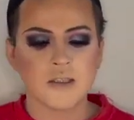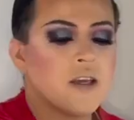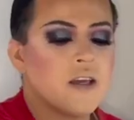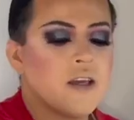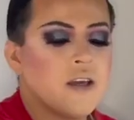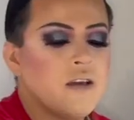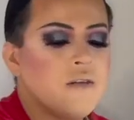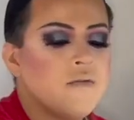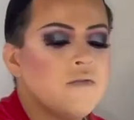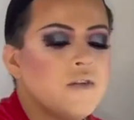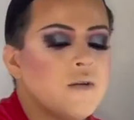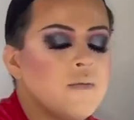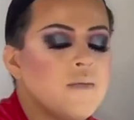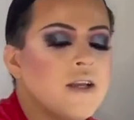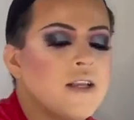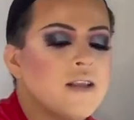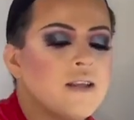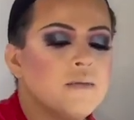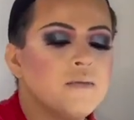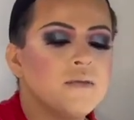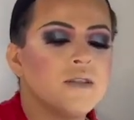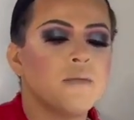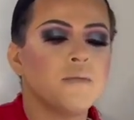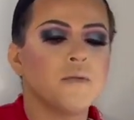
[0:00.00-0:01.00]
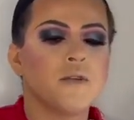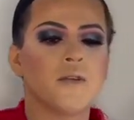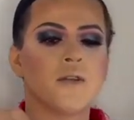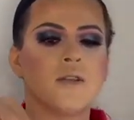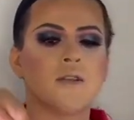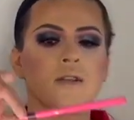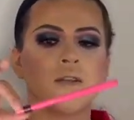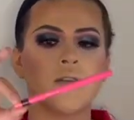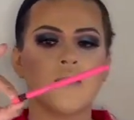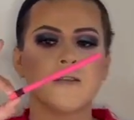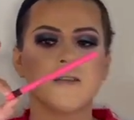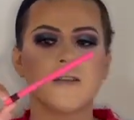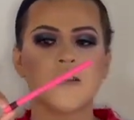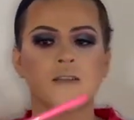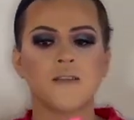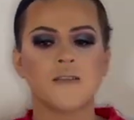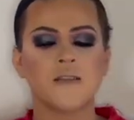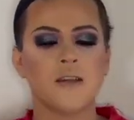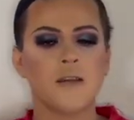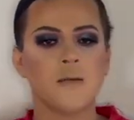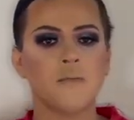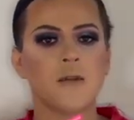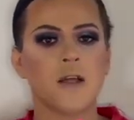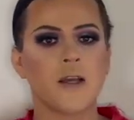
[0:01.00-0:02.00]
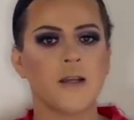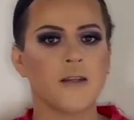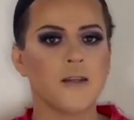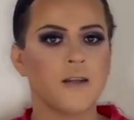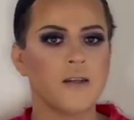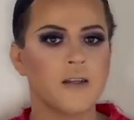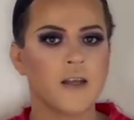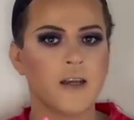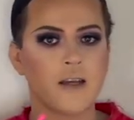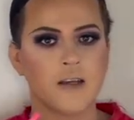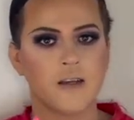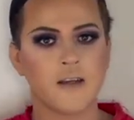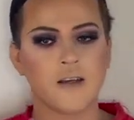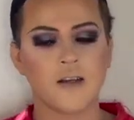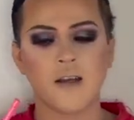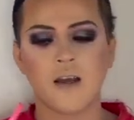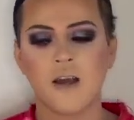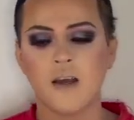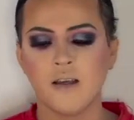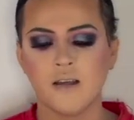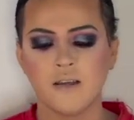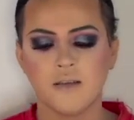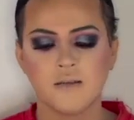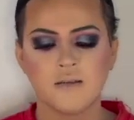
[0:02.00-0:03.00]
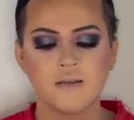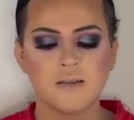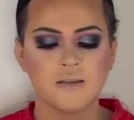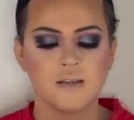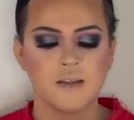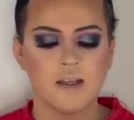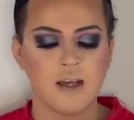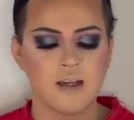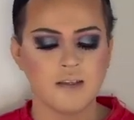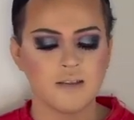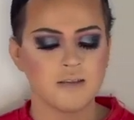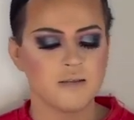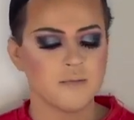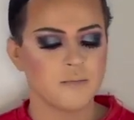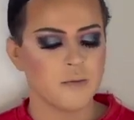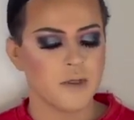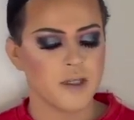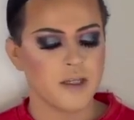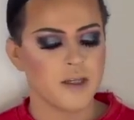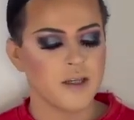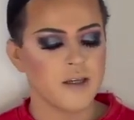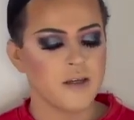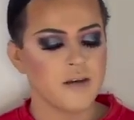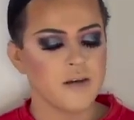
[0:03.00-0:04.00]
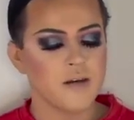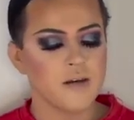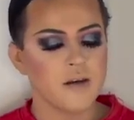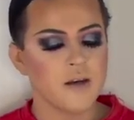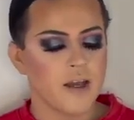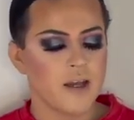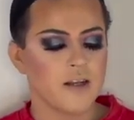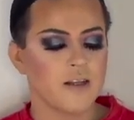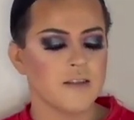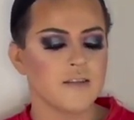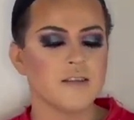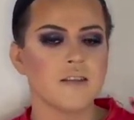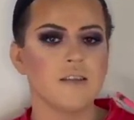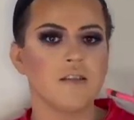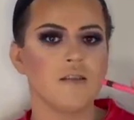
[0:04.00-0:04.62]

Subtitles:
And for my lips, I'm going to use the same liner that I used last video, Mr.